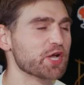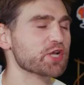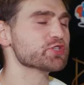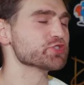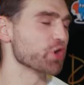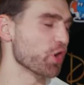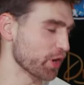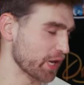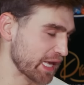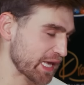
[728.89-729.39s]

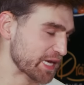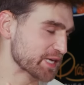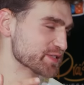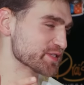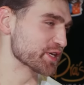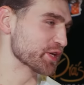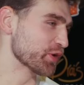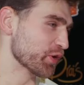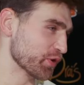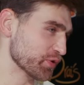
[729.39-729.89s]
talking heads
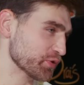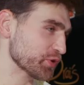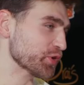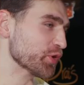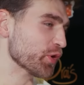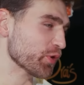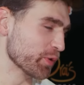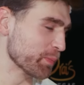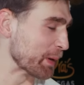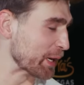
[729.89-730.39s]
get on,
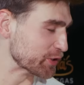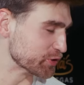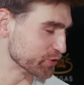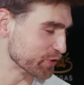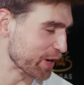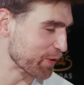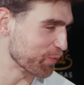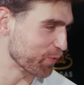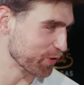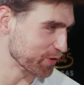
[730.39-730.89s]
the major
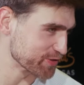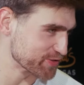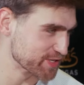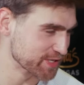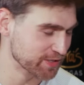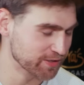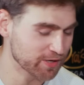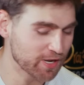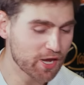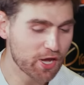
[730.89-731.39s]
networks
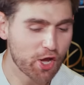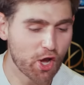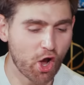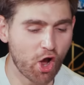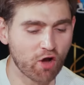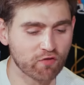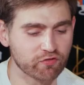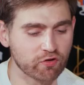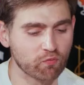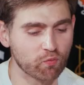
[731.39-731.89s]
and
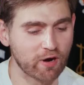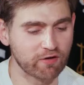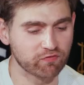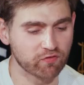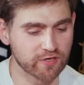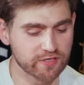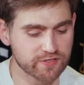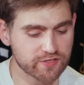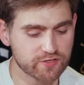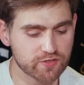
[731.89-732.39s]
often
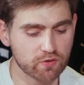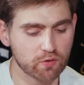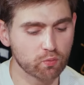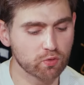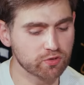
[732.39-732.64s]
reference,